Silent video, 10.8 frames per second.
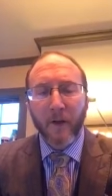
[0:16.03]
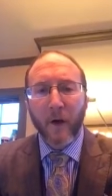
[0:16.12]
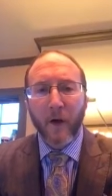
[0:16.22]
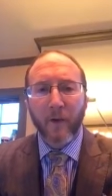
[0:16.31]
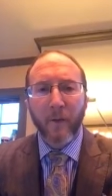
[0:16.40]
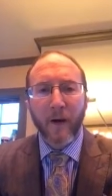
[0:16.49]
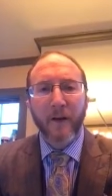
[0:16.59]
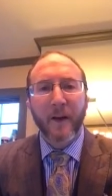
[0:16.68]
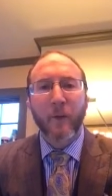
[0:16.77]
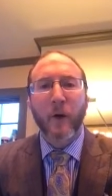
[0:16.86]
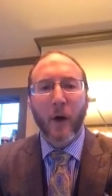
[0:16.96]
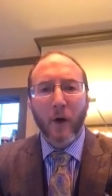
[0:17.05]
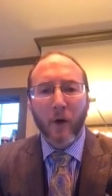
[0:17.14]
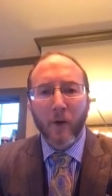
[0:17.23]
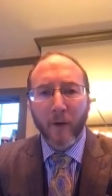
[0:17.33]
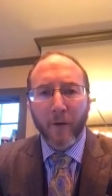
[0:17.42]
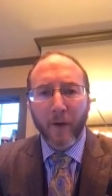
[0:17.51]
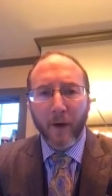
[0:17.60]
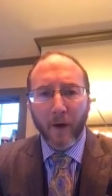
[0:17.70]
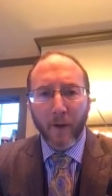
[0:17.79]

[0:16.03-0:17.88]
talks about contemporary articles